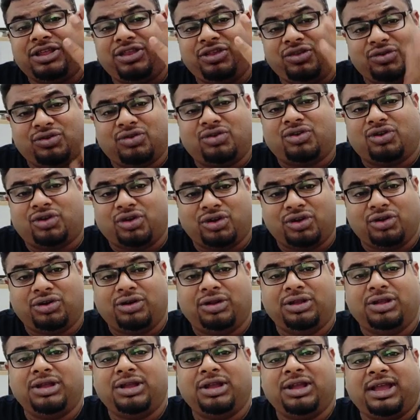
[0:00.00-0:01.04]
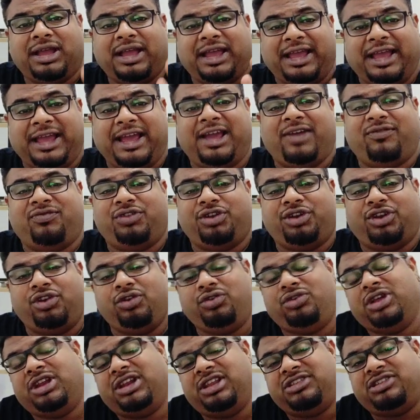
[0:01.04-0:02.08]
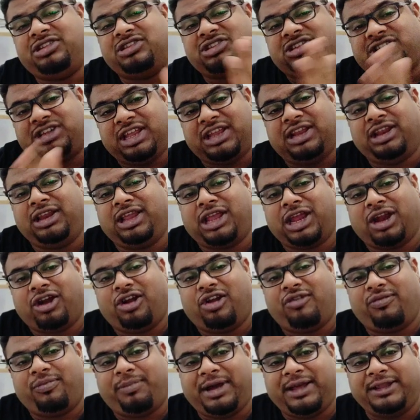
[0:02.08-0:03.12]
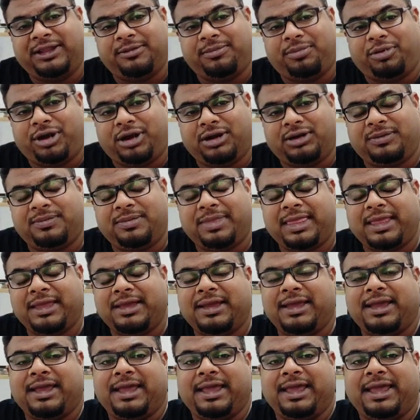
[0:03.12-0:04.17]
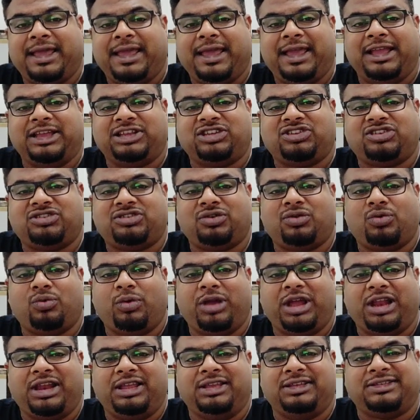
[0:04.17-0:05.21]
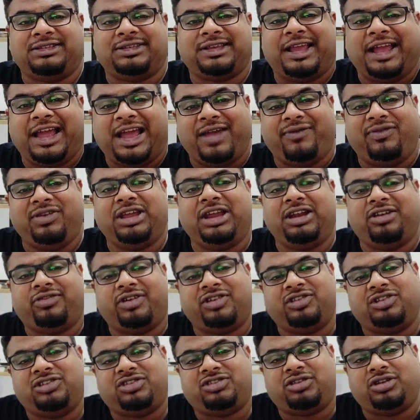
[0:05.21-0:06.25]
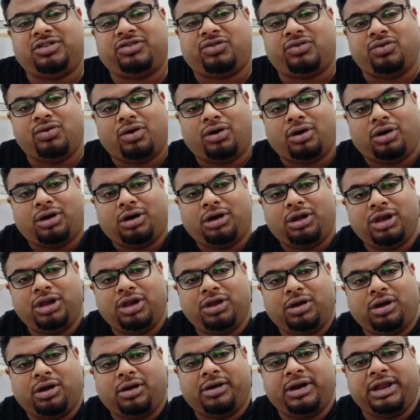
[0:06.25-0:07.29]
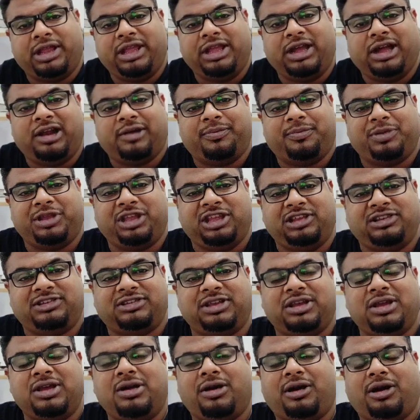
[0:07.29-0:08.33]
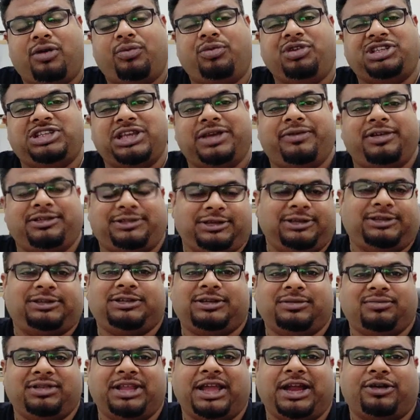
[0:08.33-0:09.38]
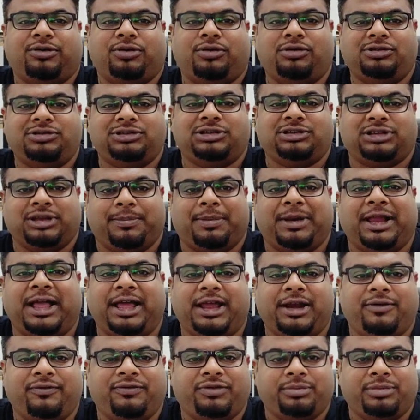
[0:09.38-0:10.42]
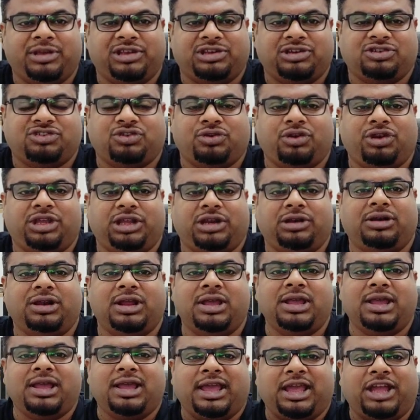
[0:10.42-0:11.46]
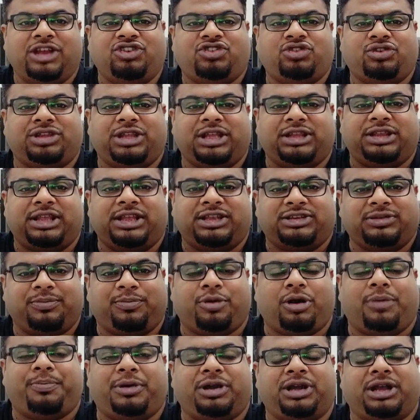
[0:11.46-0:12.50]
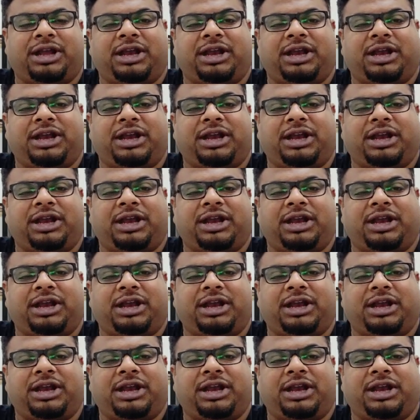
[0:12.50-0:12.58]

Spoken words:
you could have the due diligence taken care of by the bot, as well as having it registered through all your ERPs or whichever system that holds the supplier information. So you can ensure that there's a proper